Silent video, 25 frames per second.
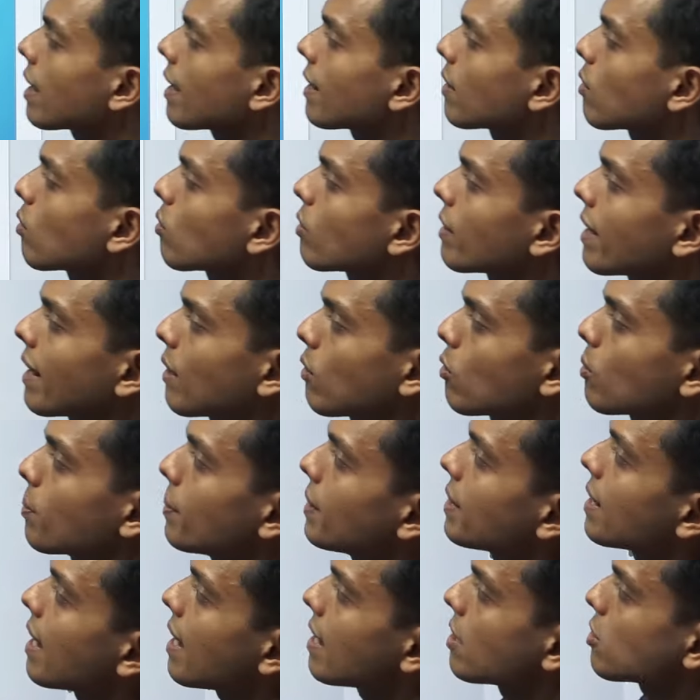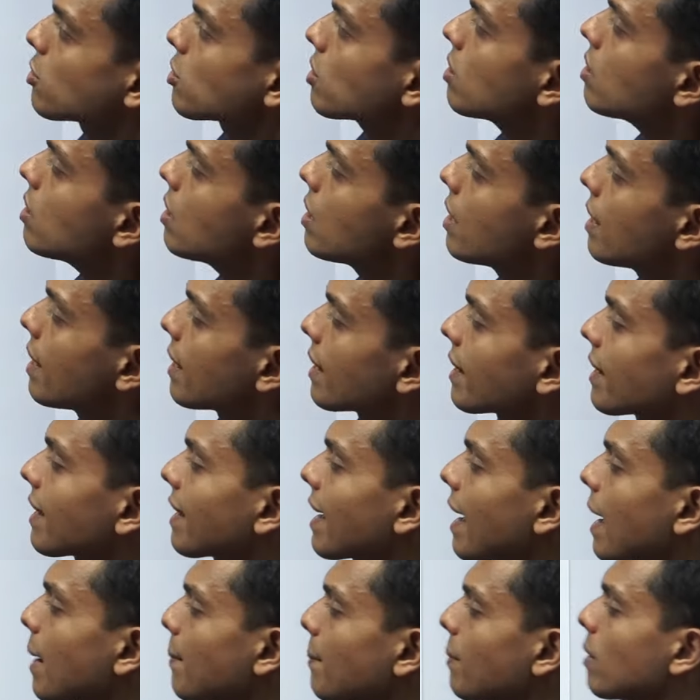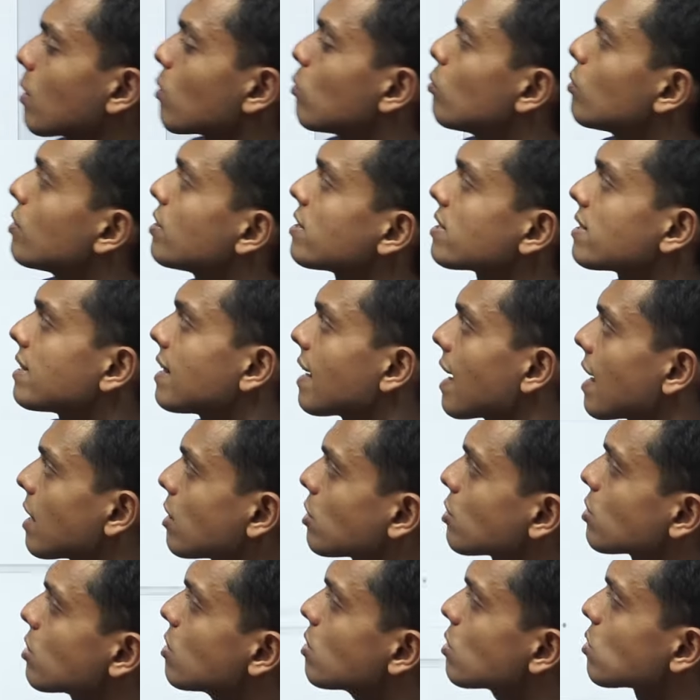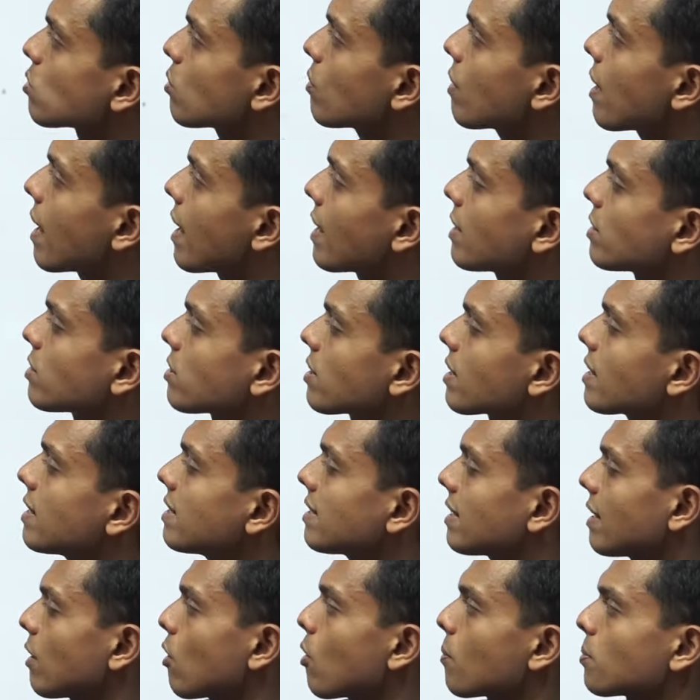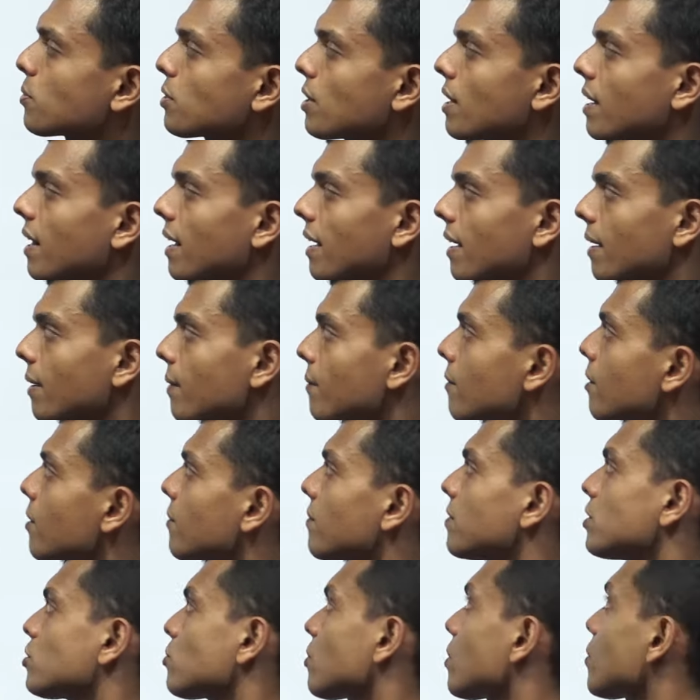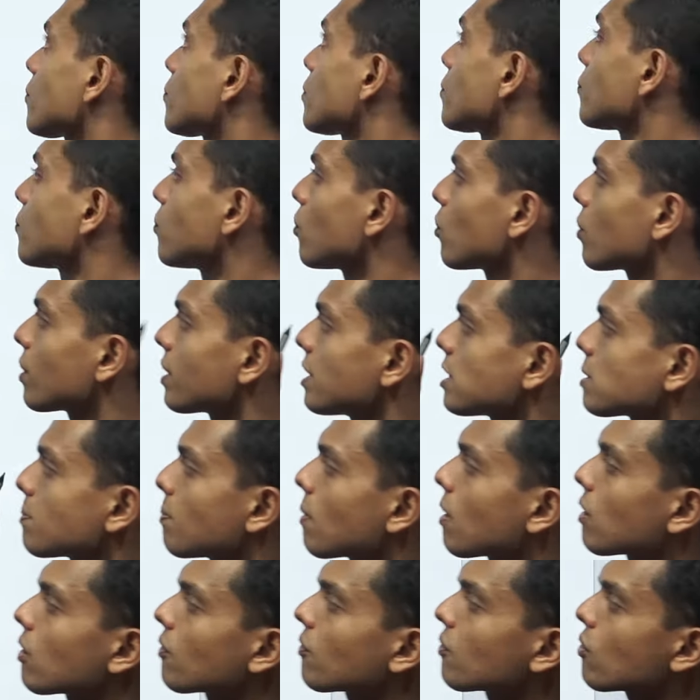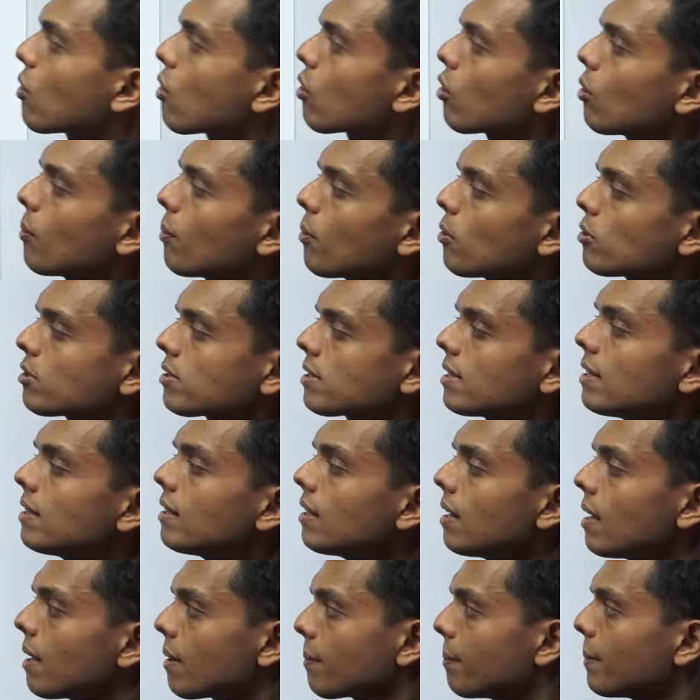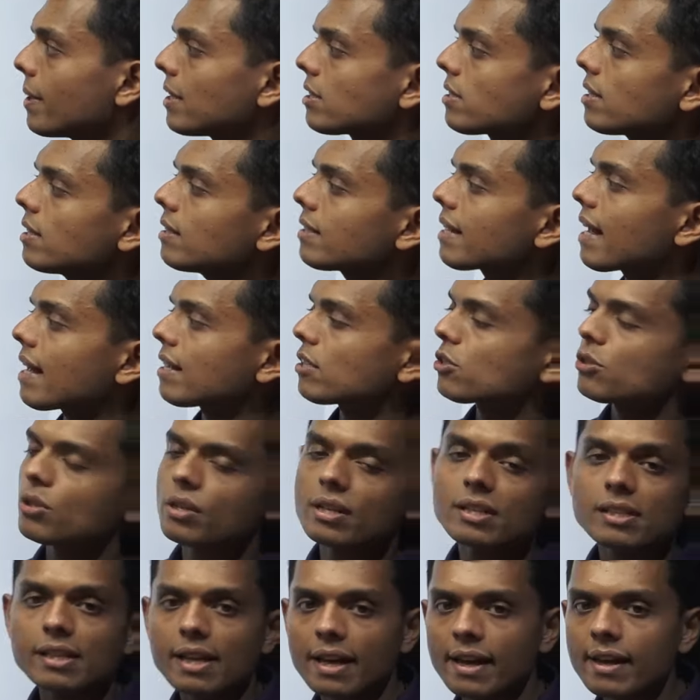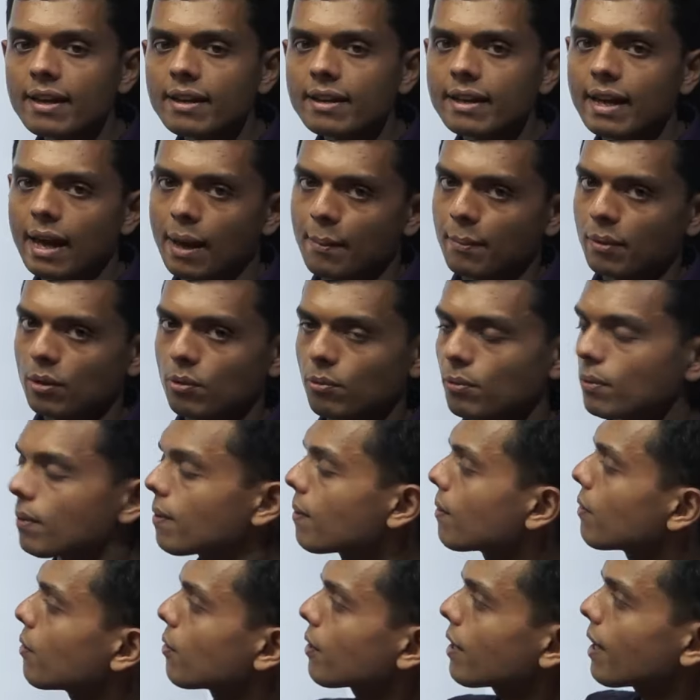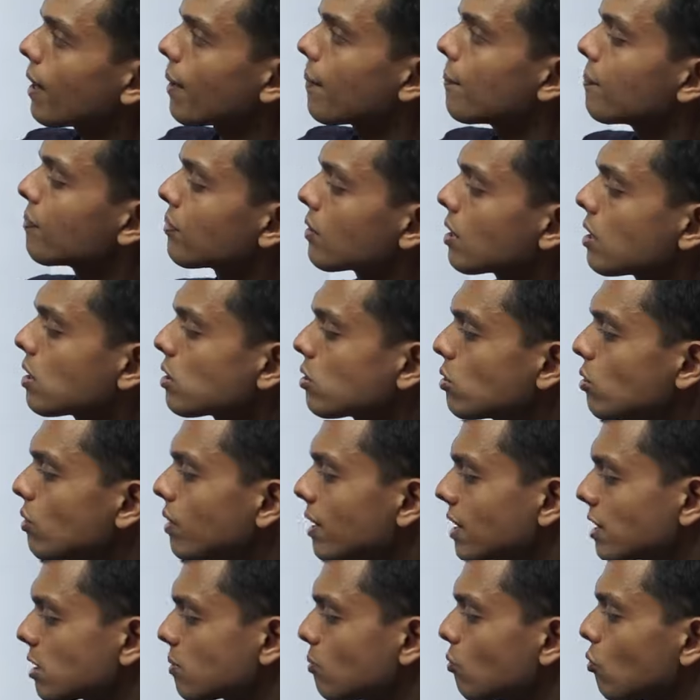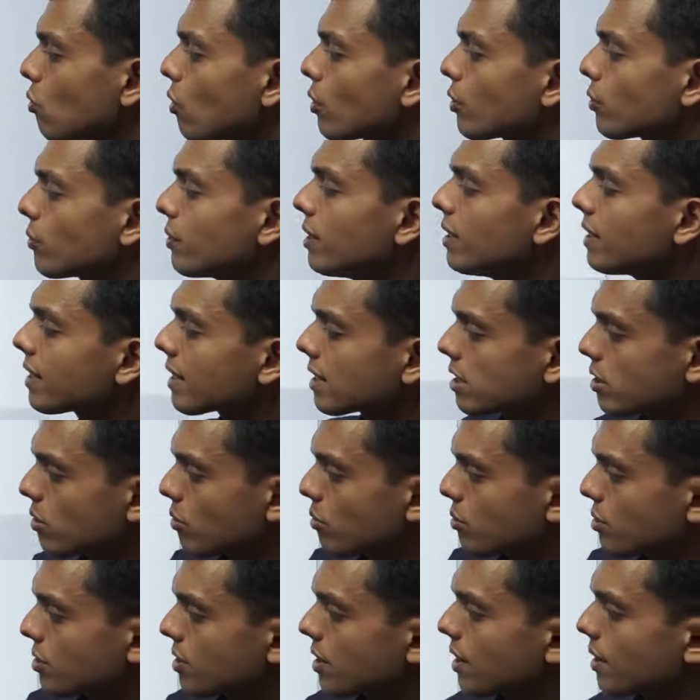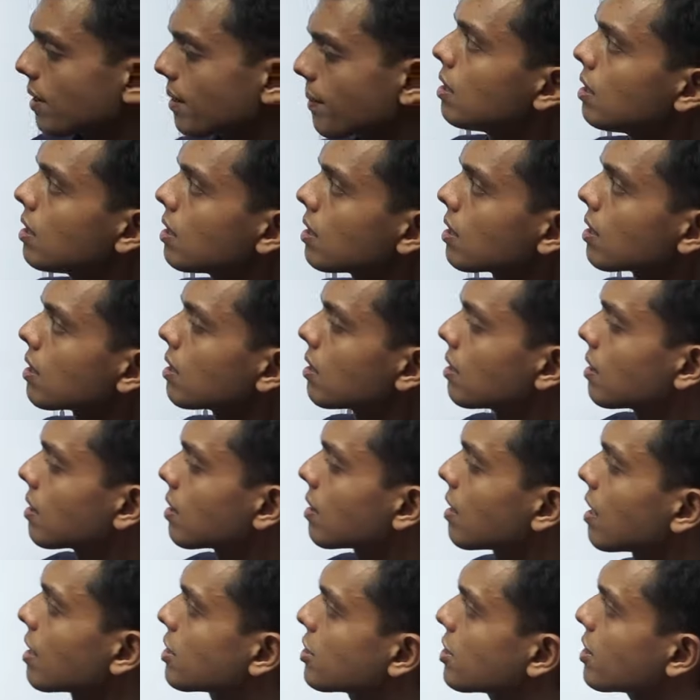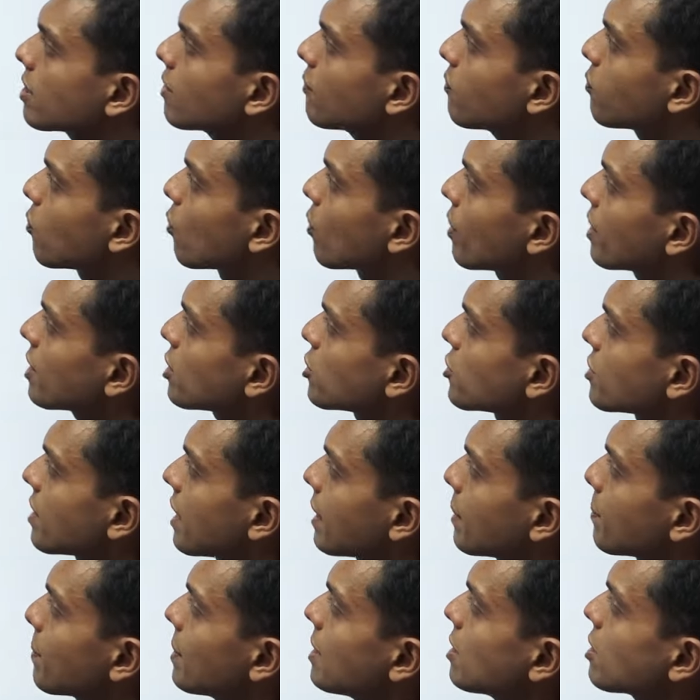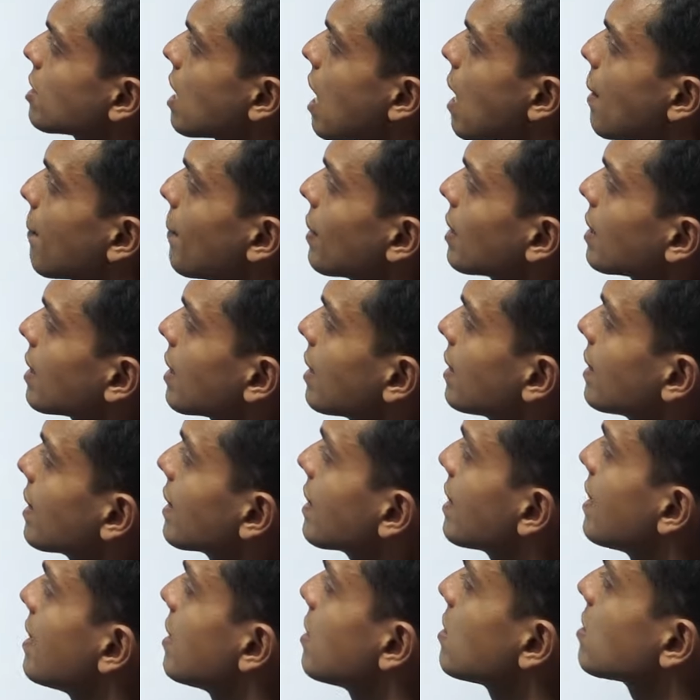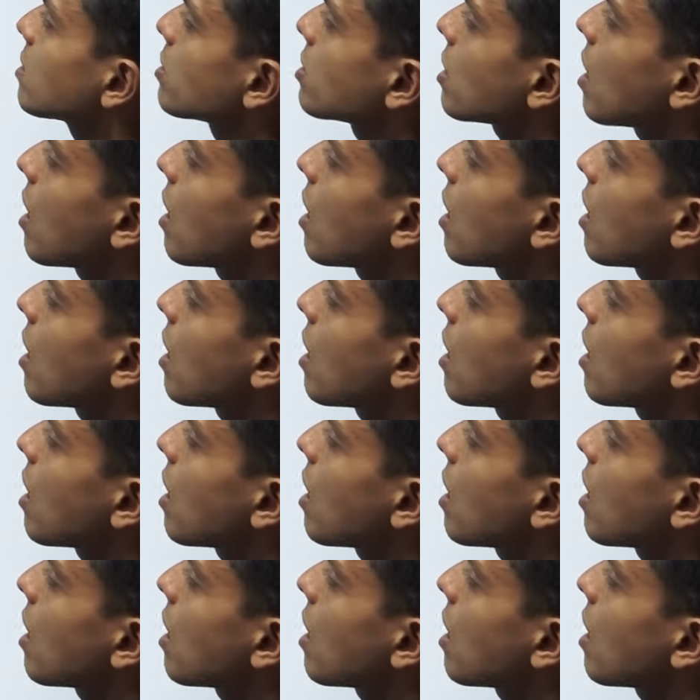and all cannot be the answer. Cameroon is the answer. So answer is option A. Which one of the following is part of Congo Basin? The answer is A, Cameroon. Okay, so let's move on to the next question. Consider the following statements. Amarkantak Hills